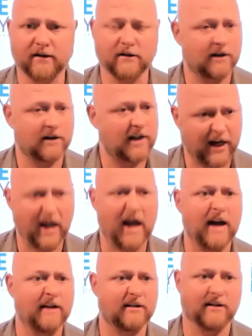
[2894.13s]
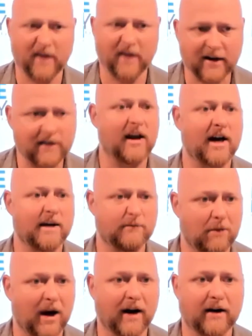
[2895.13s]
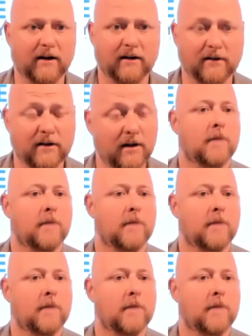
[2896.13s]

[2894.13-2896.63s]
that'll kick ass and take names, by God.